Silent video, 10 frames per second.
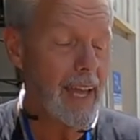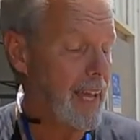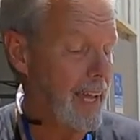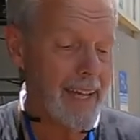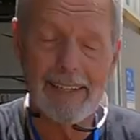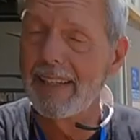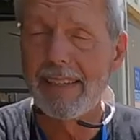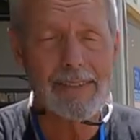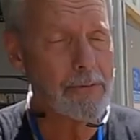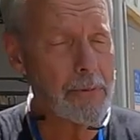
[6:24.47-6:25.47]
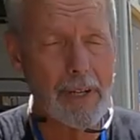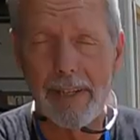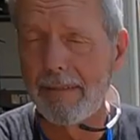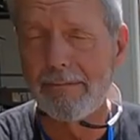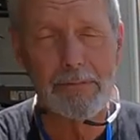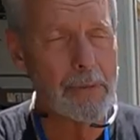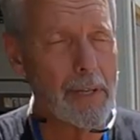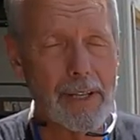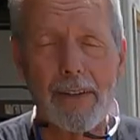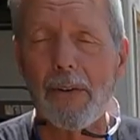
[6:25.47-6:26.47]
And it's really,
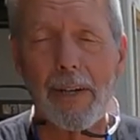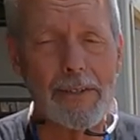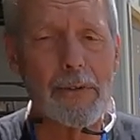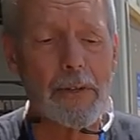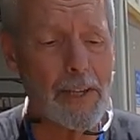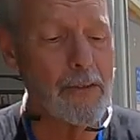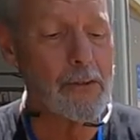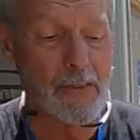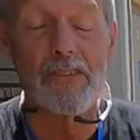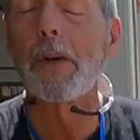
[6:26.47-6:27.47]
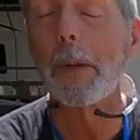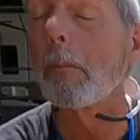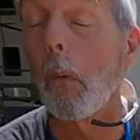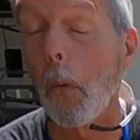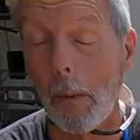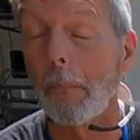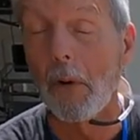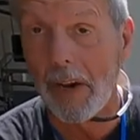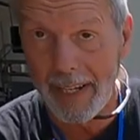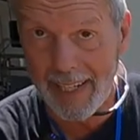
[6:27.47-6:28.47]
really going to give you some very poor
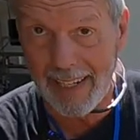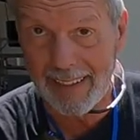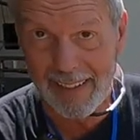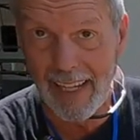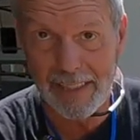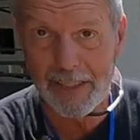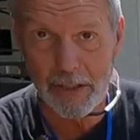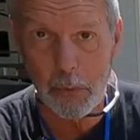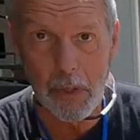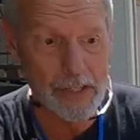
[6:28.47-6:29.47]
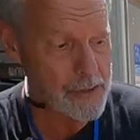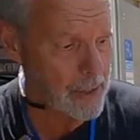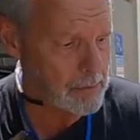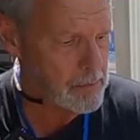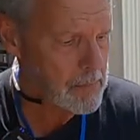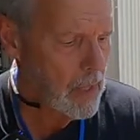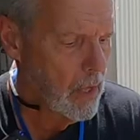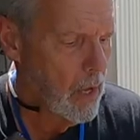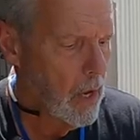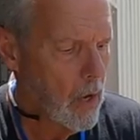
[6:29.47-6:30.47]
braking in that situation.
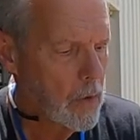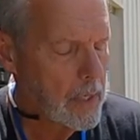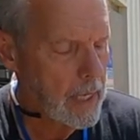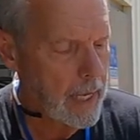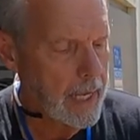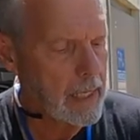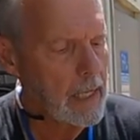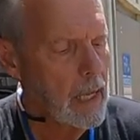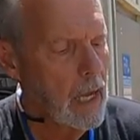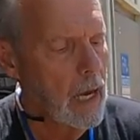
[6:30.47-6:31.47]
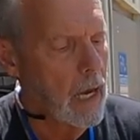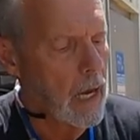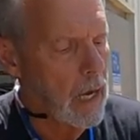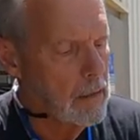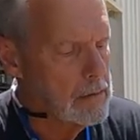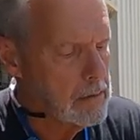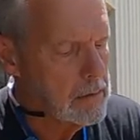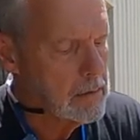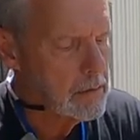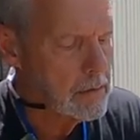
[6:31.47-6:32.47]
Okay? Uh,
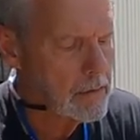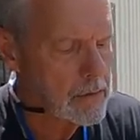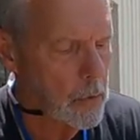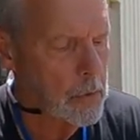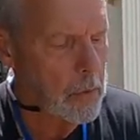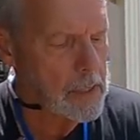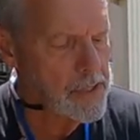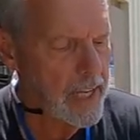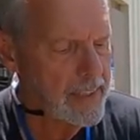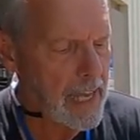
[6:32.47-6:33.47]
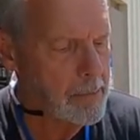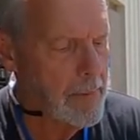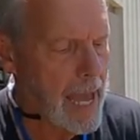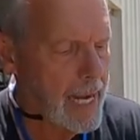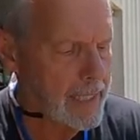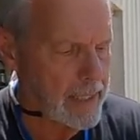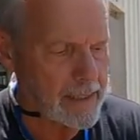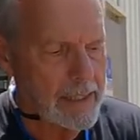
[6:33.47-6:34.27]
so you want to check that magnet.